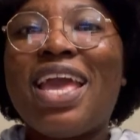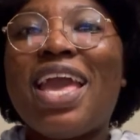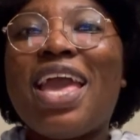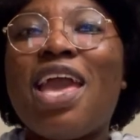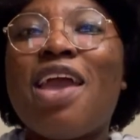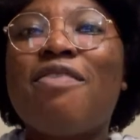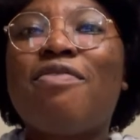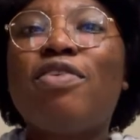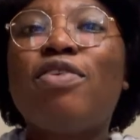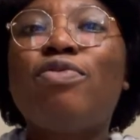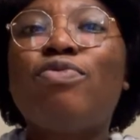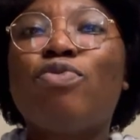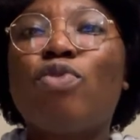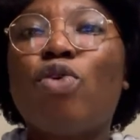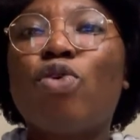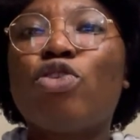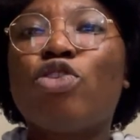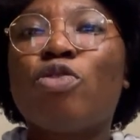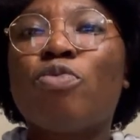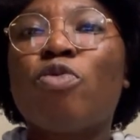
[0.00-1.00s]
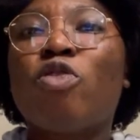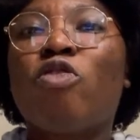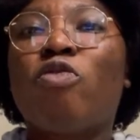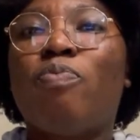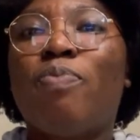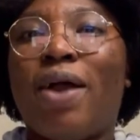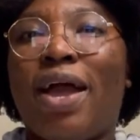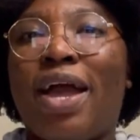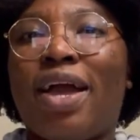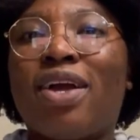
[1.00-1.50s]
Every row you move
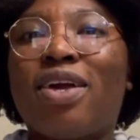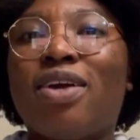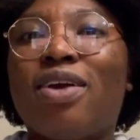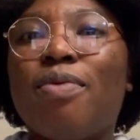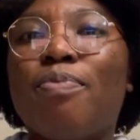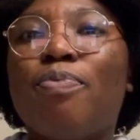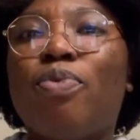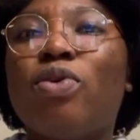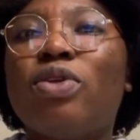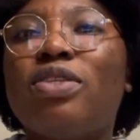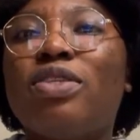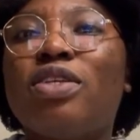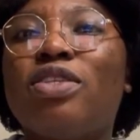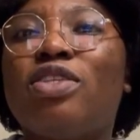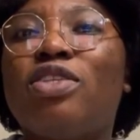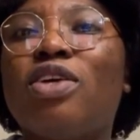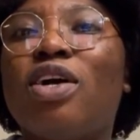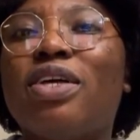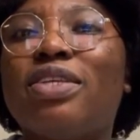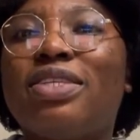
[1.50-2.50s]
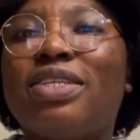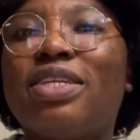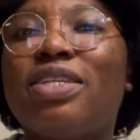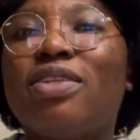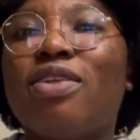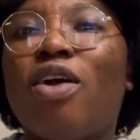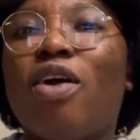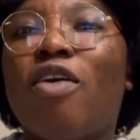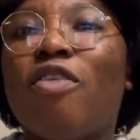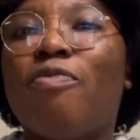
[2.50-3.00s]
back puts a
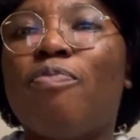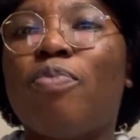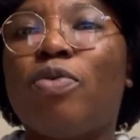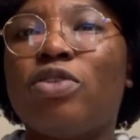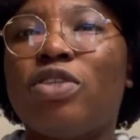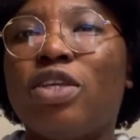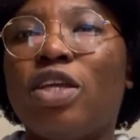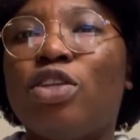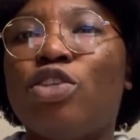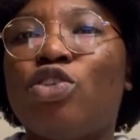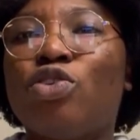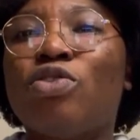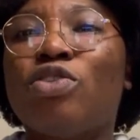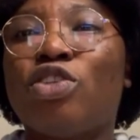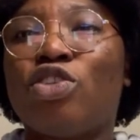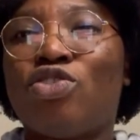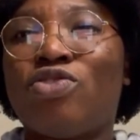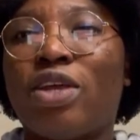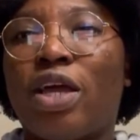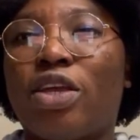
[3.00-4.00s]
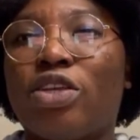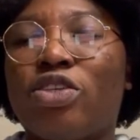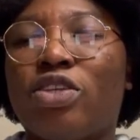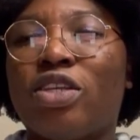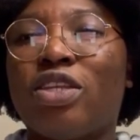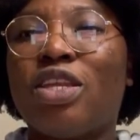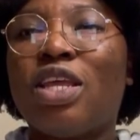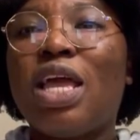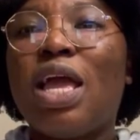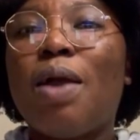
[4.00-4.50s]
dozen of potential
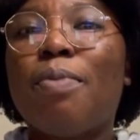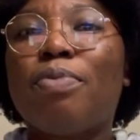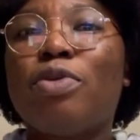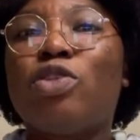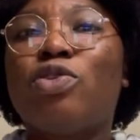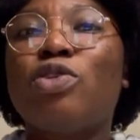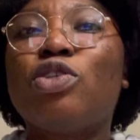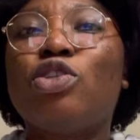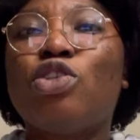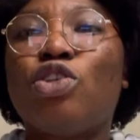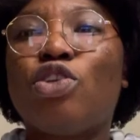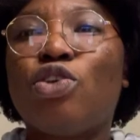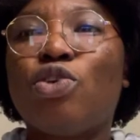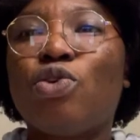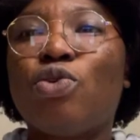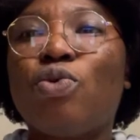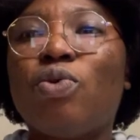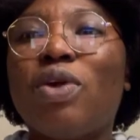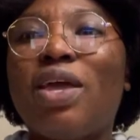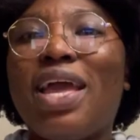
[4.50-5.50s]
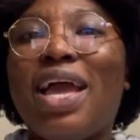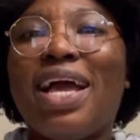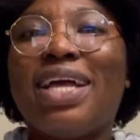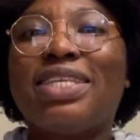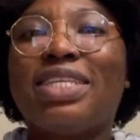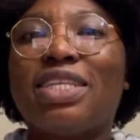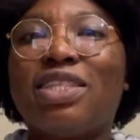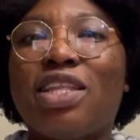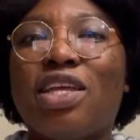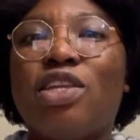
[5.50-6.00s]
distraction between you as
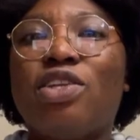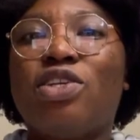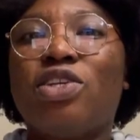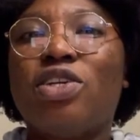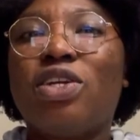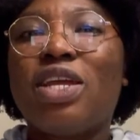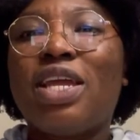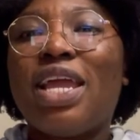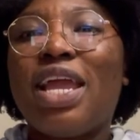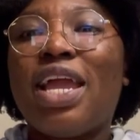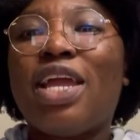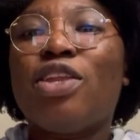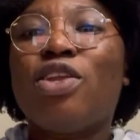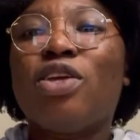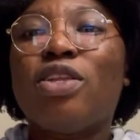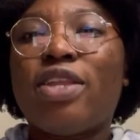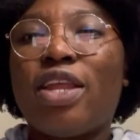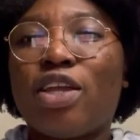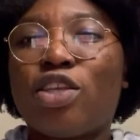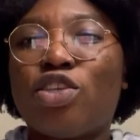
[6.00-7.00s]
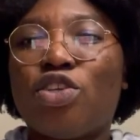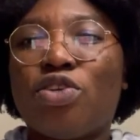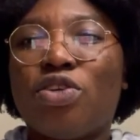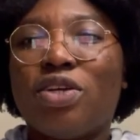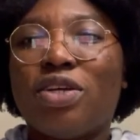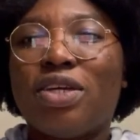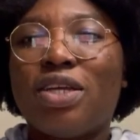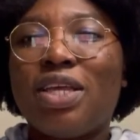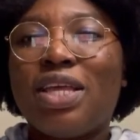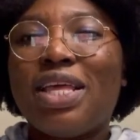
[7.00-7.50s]
a learner and your
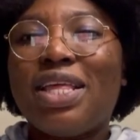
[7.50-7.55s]
lecturer.